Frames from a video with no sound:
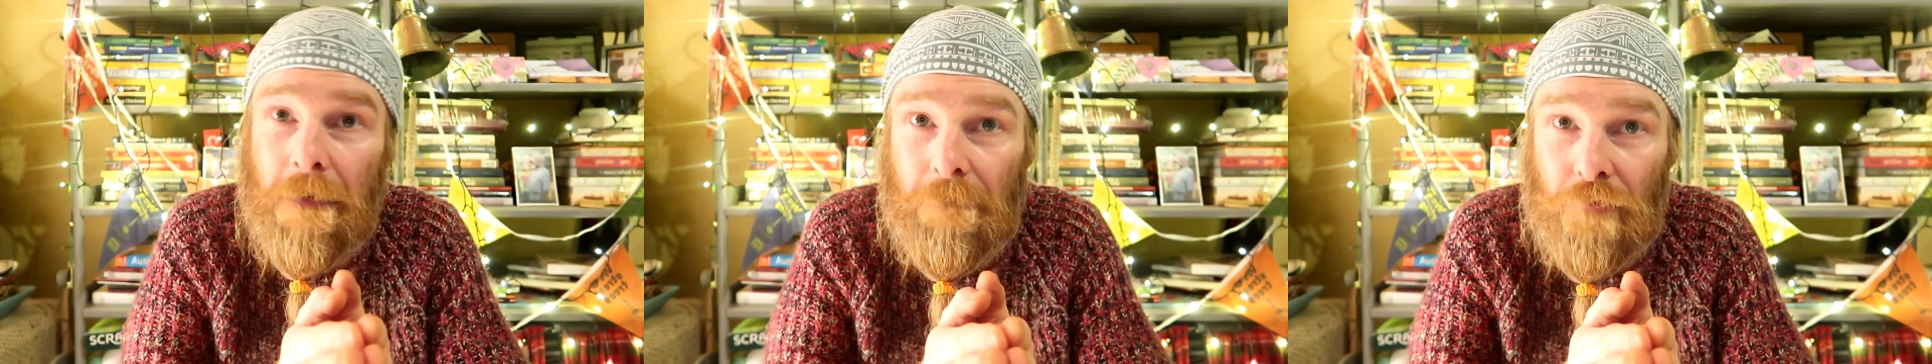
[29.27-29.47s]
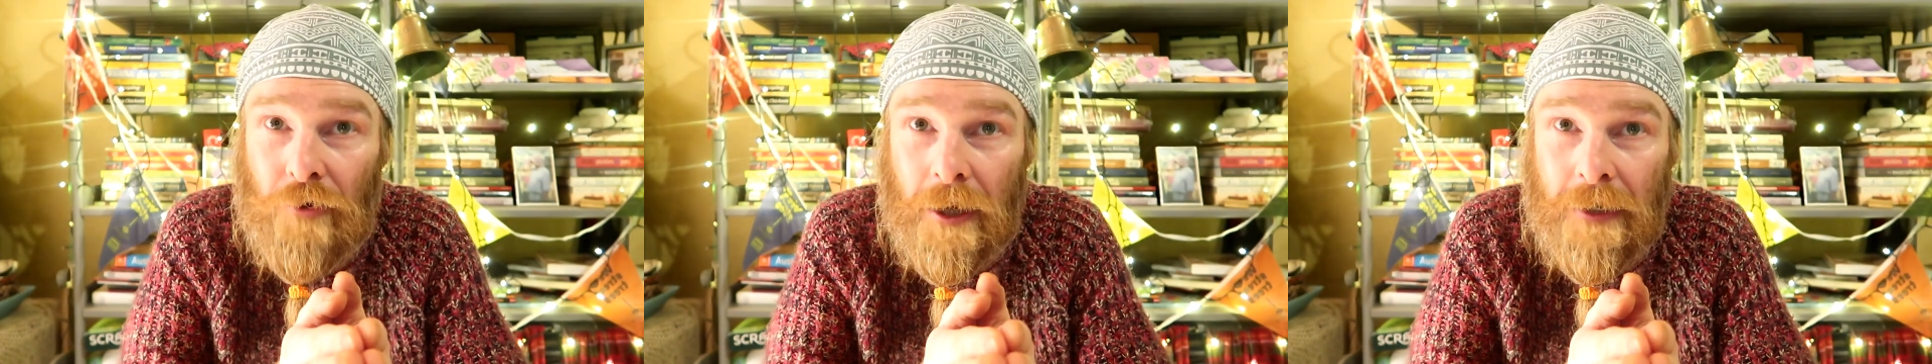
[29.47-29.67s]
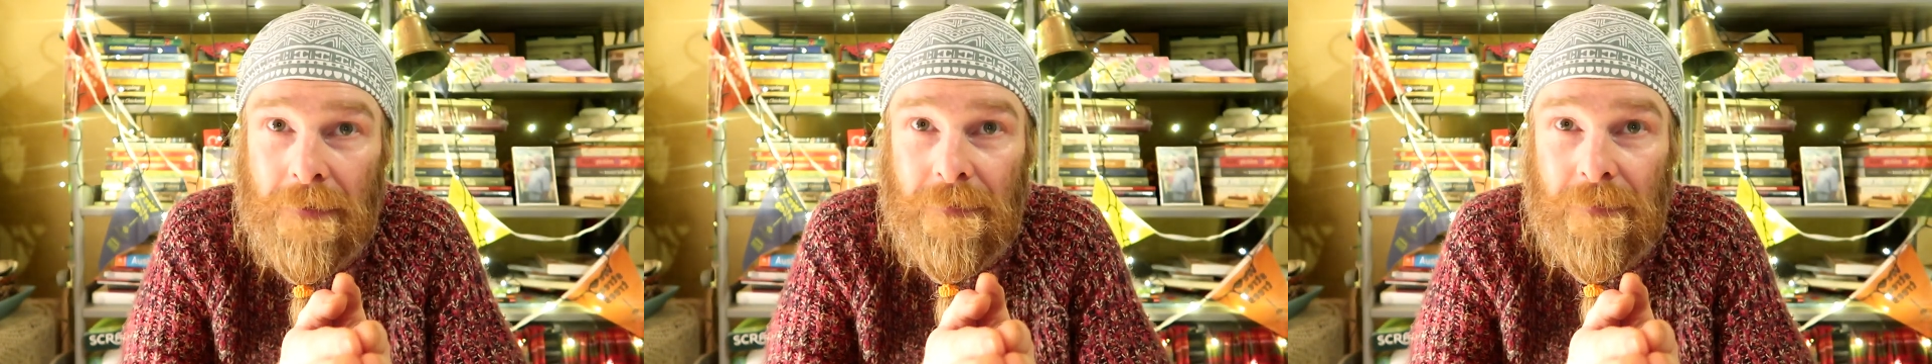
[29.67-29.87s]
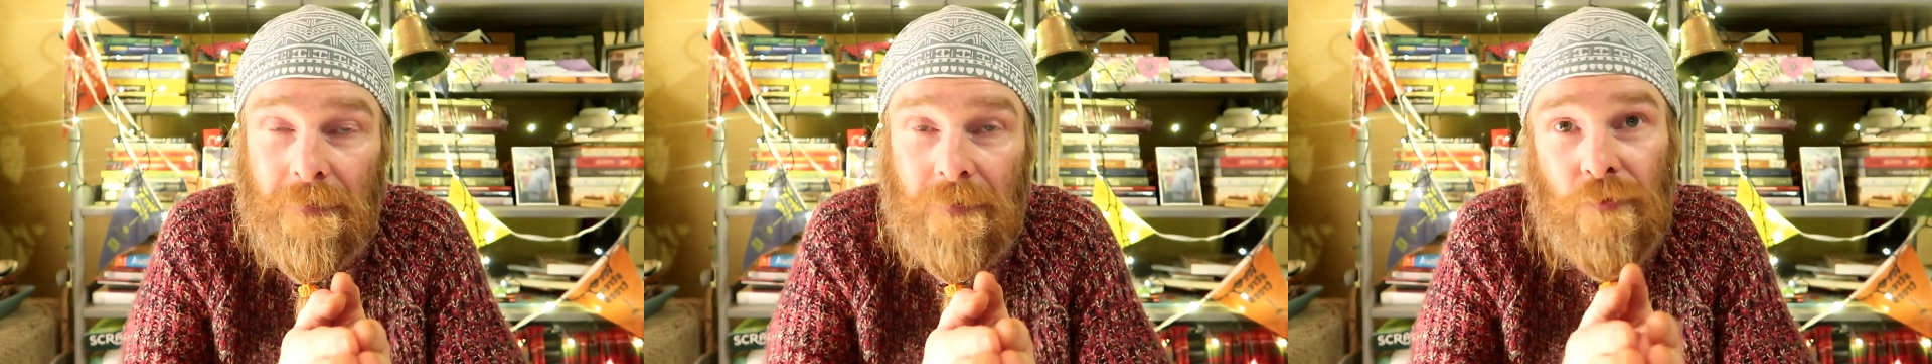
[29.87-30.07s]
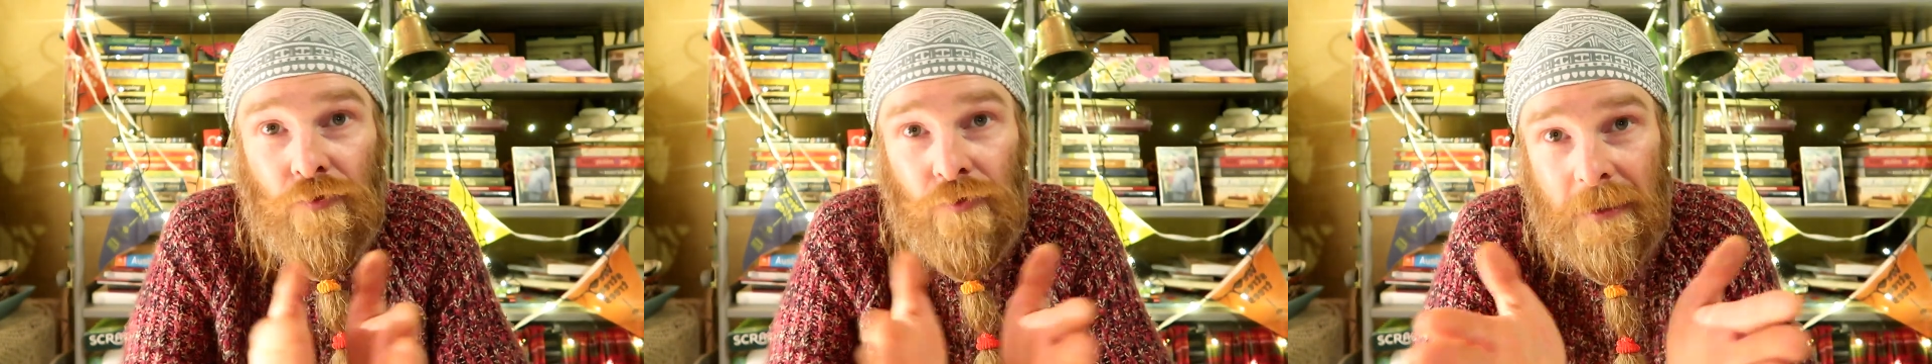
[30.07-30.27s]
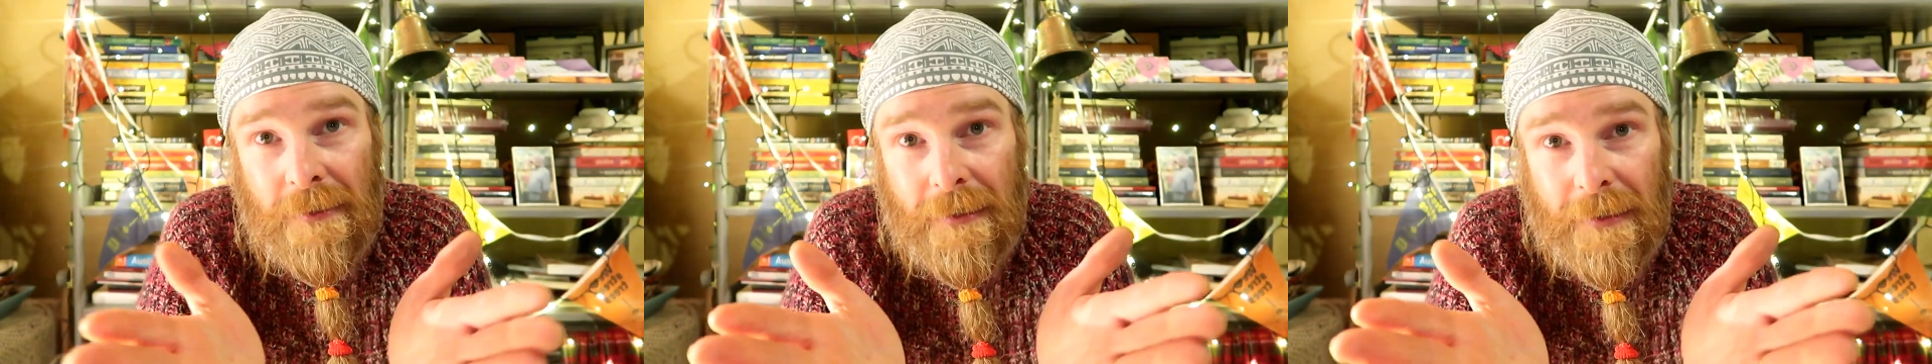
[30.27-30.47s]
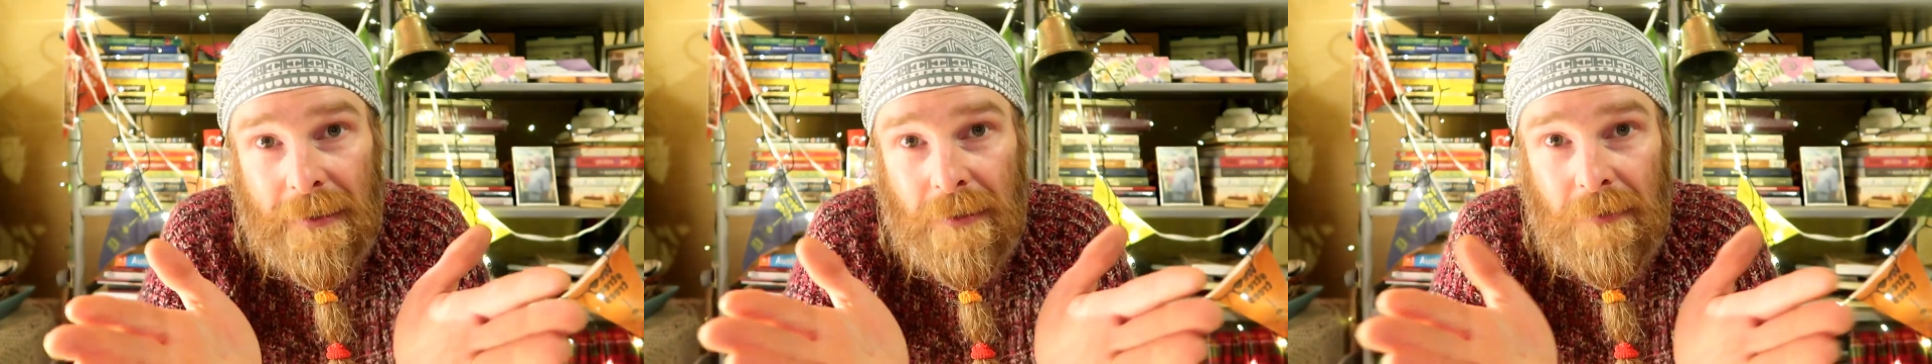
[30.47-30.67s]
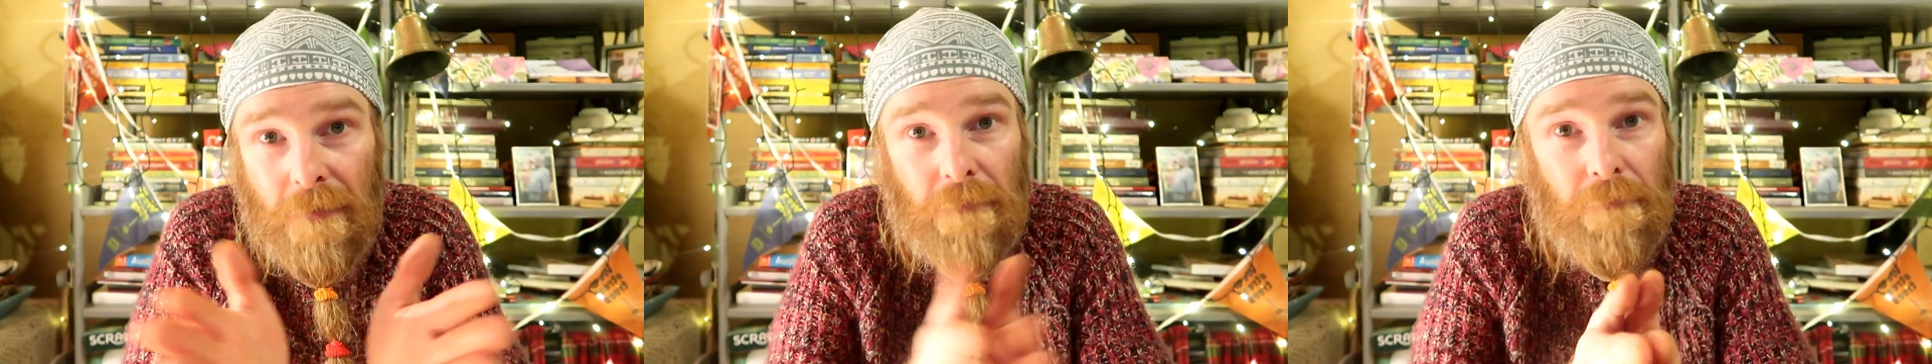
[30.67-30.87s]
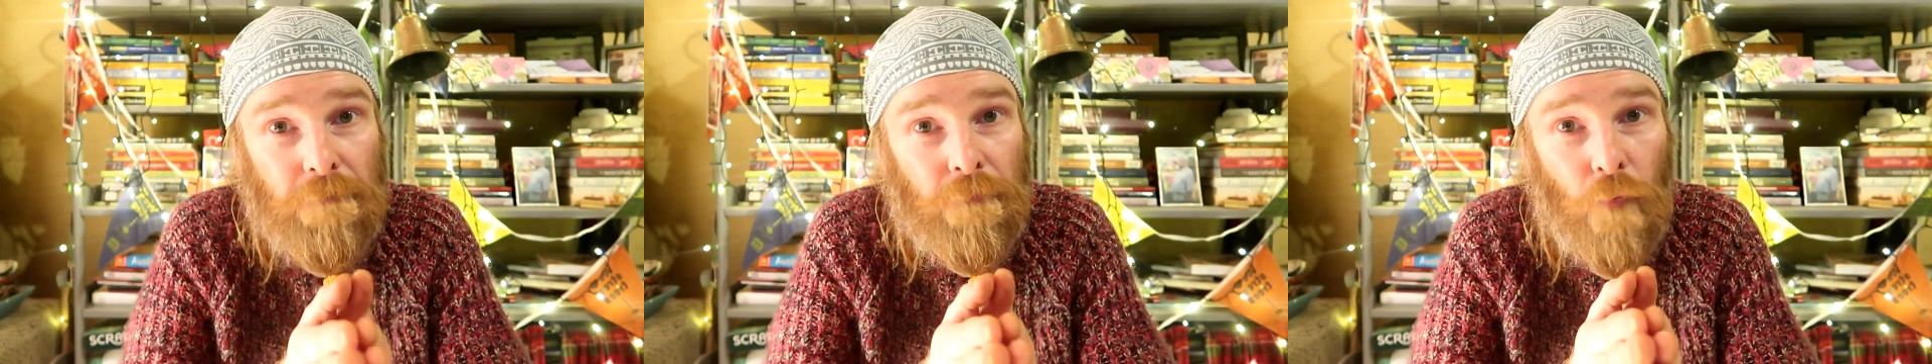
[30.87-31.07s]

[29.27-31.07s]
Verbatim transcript: friends, drinking,